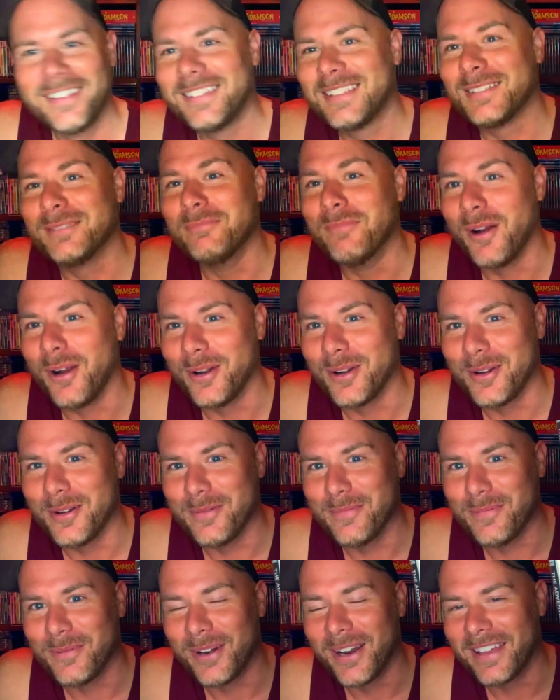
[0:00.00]

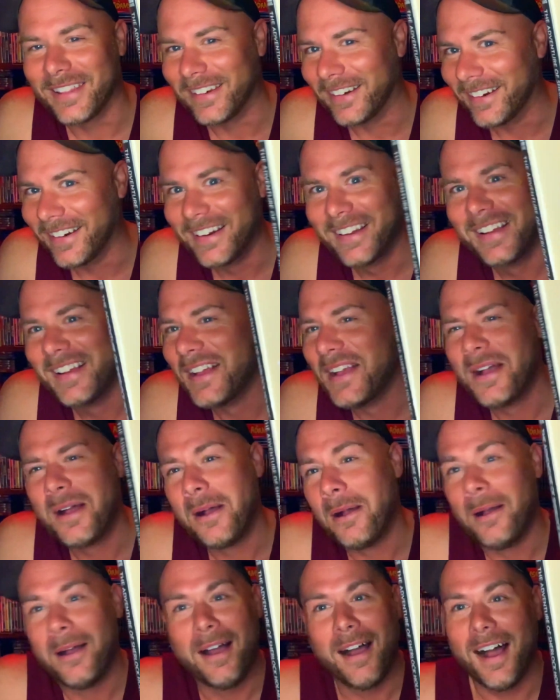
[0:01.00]
Smarter Brother.
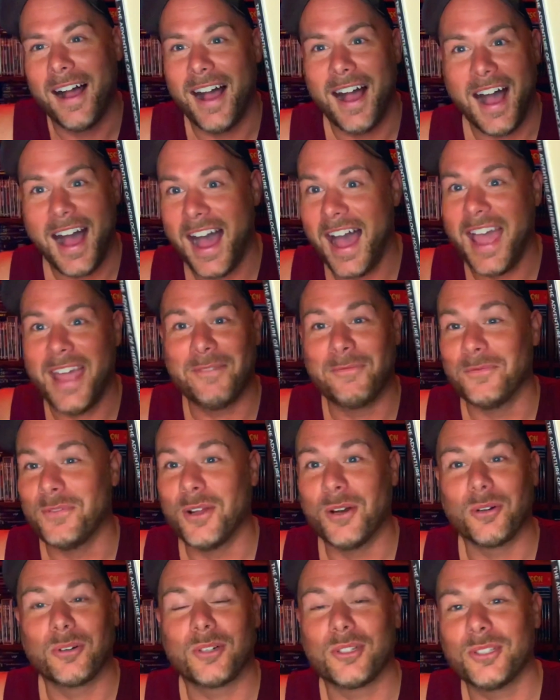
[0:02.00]
I have
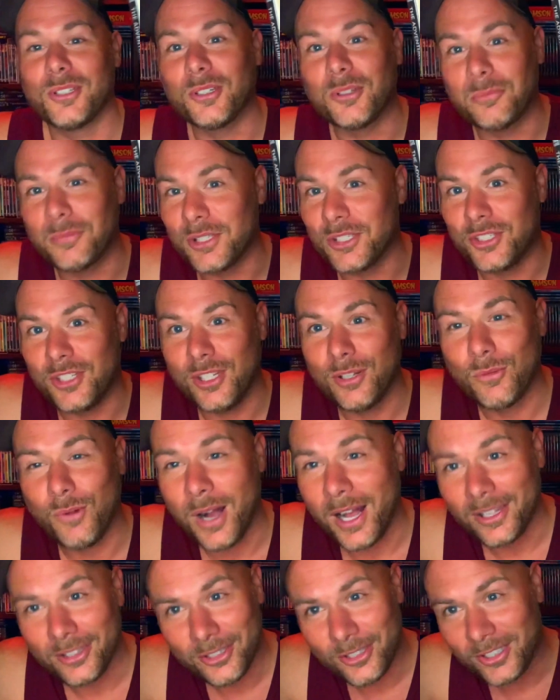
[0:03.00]
no clue, but Gene
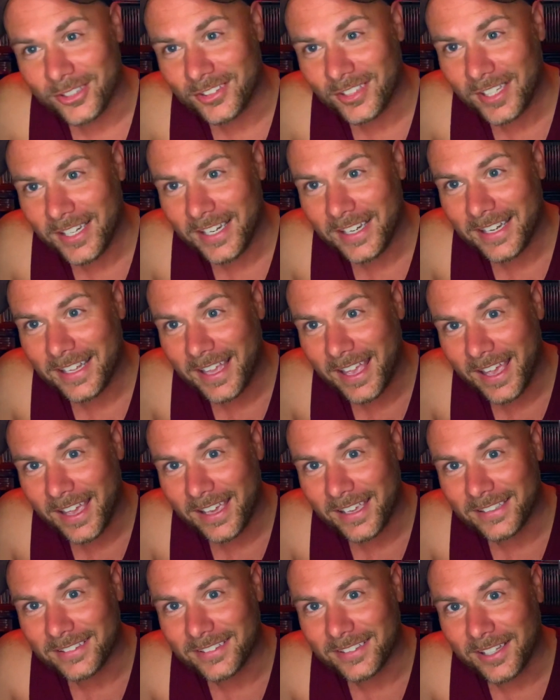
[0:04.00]
Wilder's in it
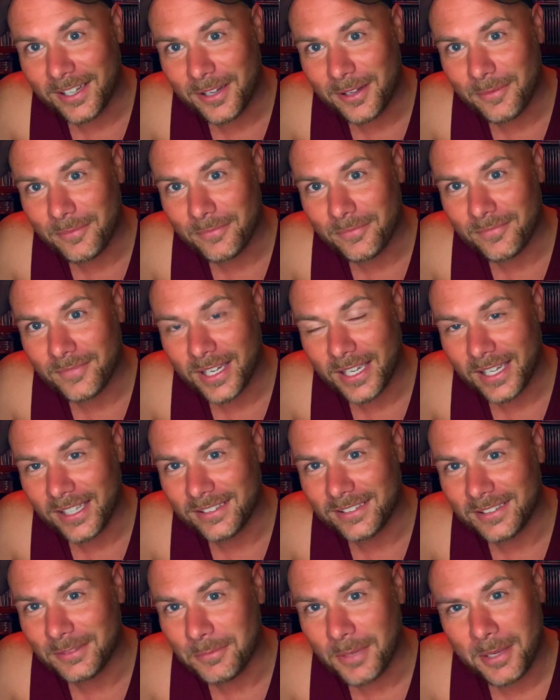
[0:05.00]
as, um, I
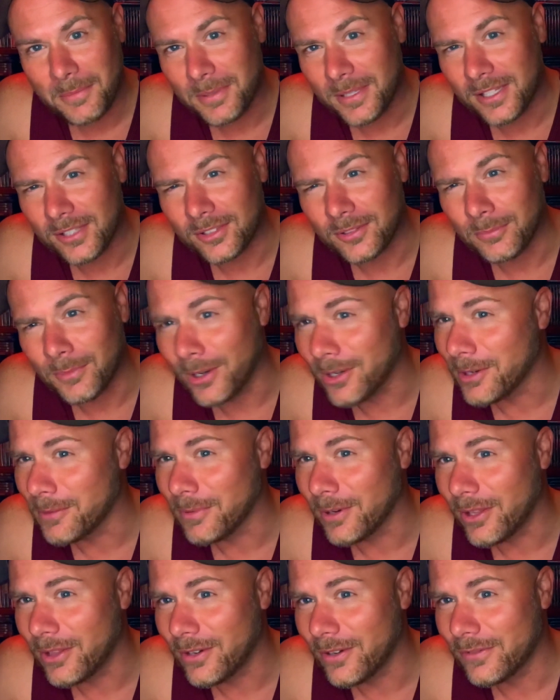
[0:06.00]
guess he might be the smarter
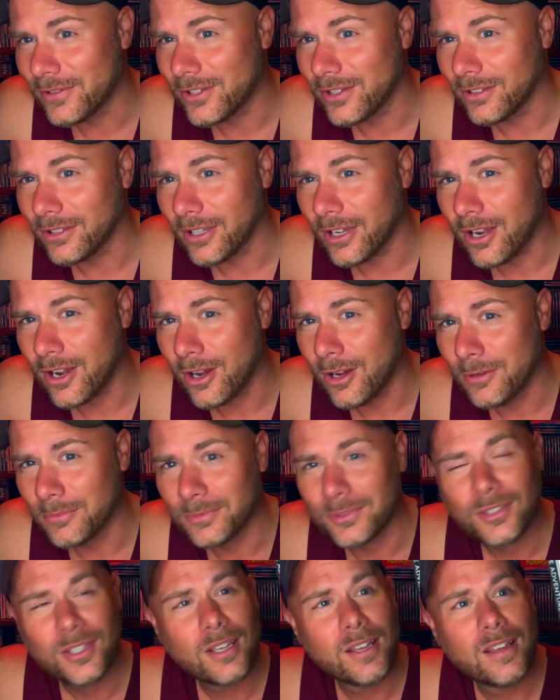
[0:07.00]
brother of Sherlock
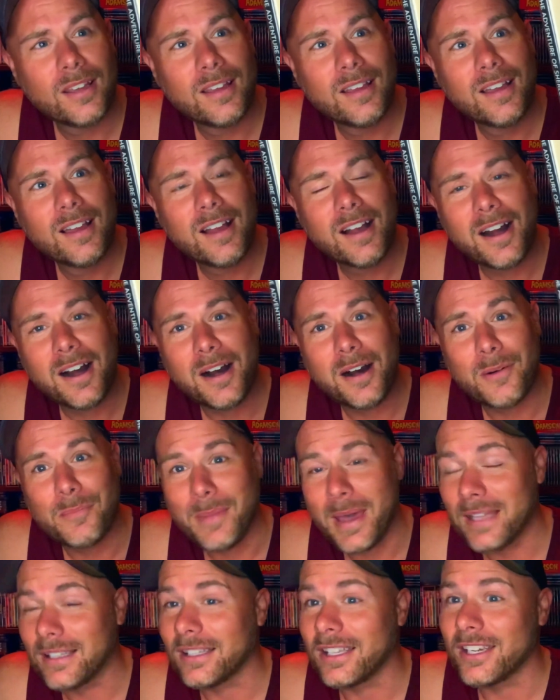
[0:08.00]
Holmes. Uh,
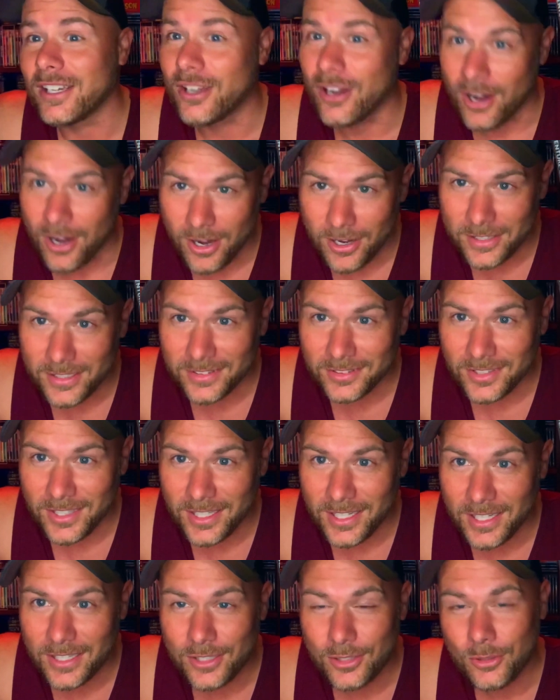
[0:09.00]
Madeline Kahn is in
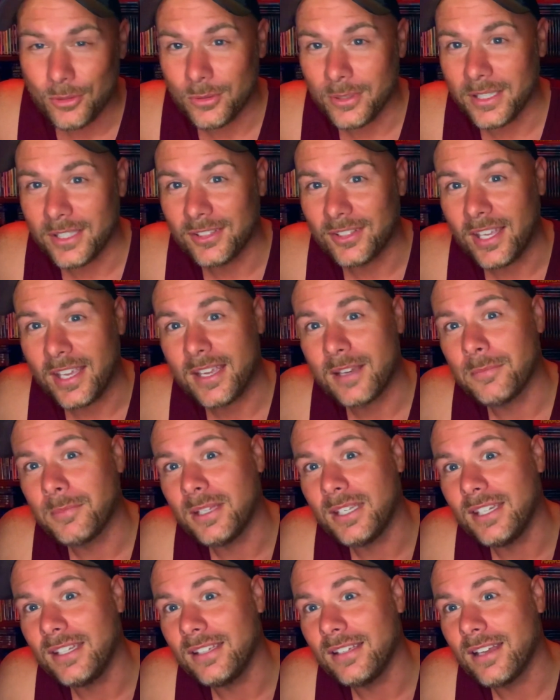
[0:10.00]
it, who is a
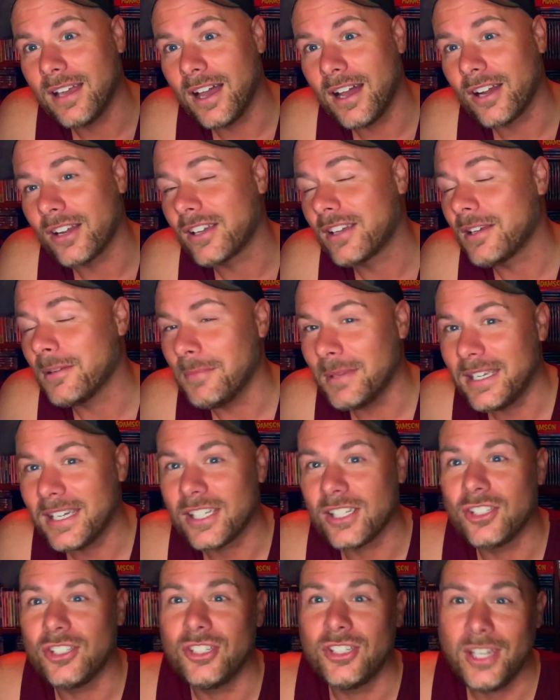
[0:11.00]
uh,
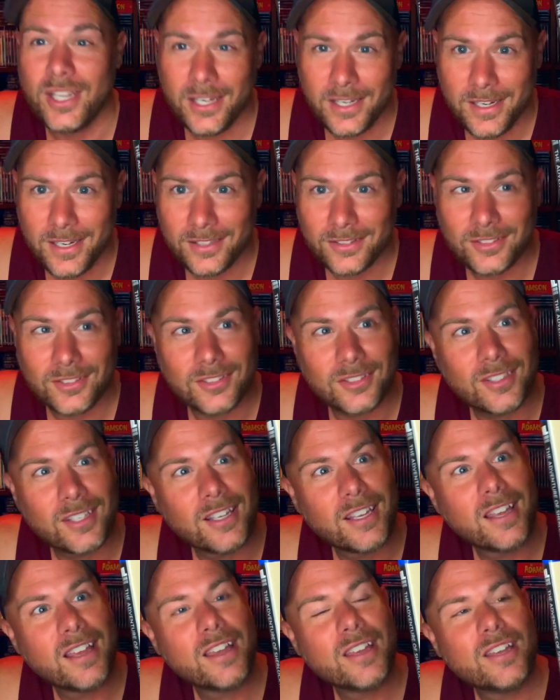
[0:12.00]
comedic genius
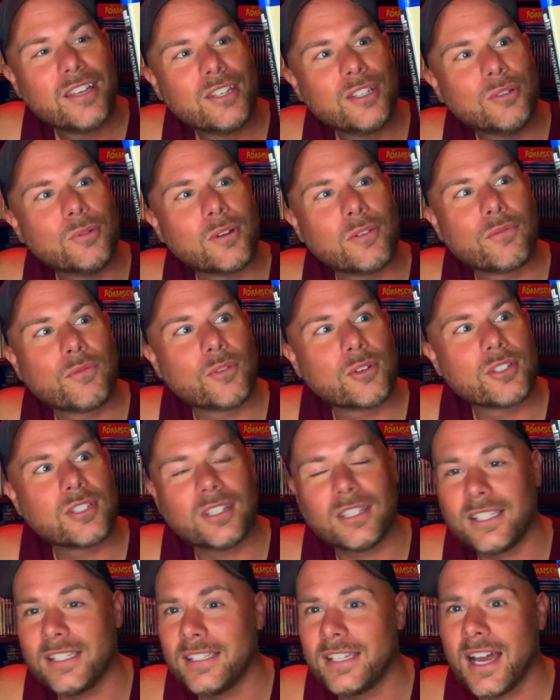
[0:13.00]
who
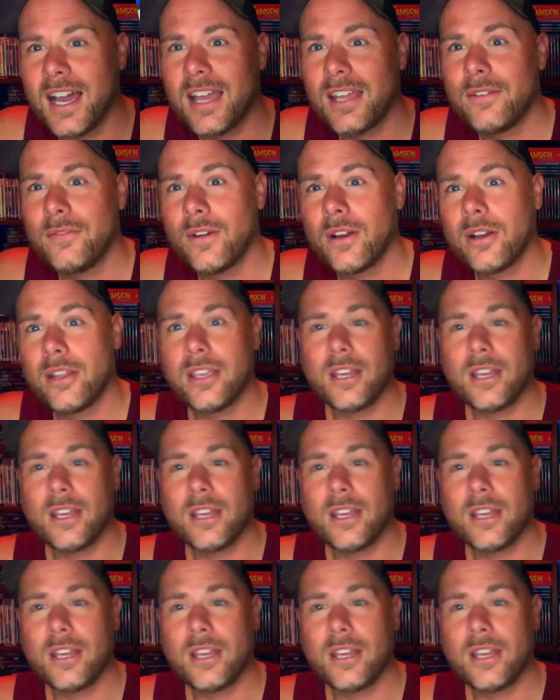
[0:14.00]
unfortunately died very